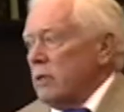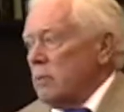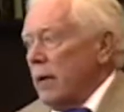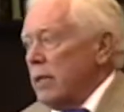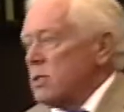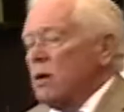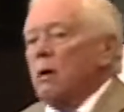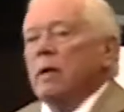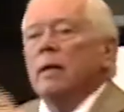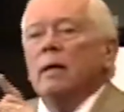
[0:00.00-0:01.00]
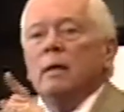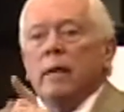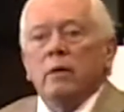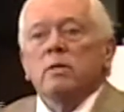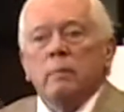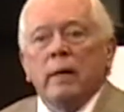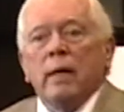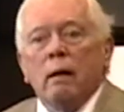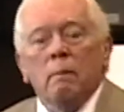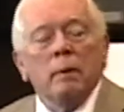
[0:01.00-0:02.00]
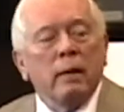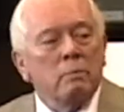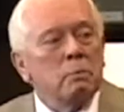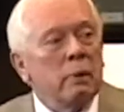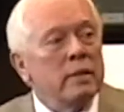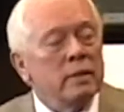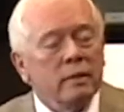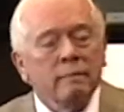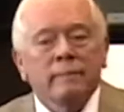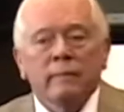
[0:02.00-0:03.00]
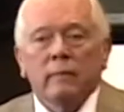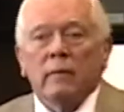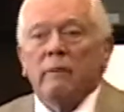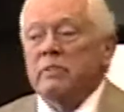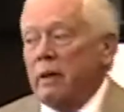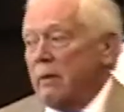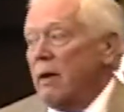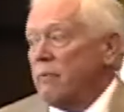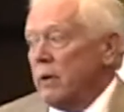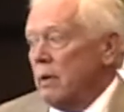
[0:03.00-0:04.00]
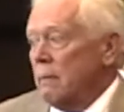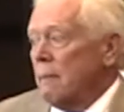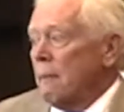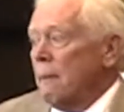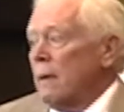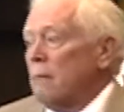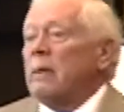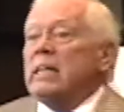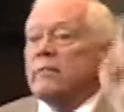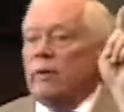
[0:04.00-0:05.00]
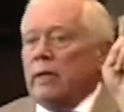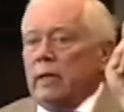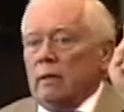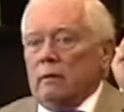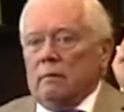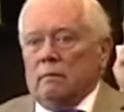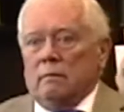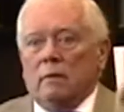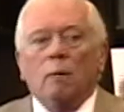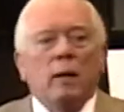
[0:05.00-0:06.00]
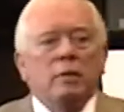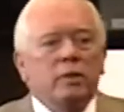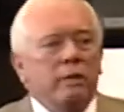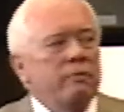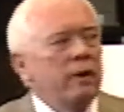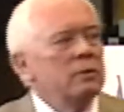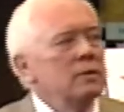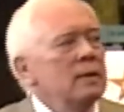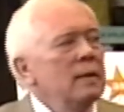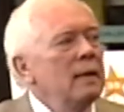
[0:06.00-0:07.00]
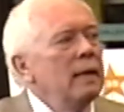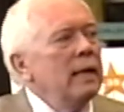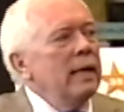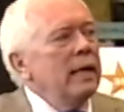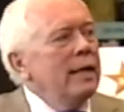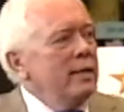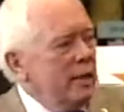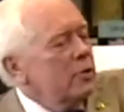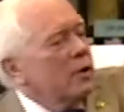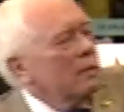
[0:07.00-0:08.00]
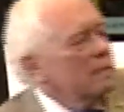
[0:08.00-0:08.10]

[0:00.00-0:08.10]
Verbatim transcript: his plan started, Nelson Mandela becomes president of wow. South Africa. Peacefully. No bloodshed, folks. Yes, sir.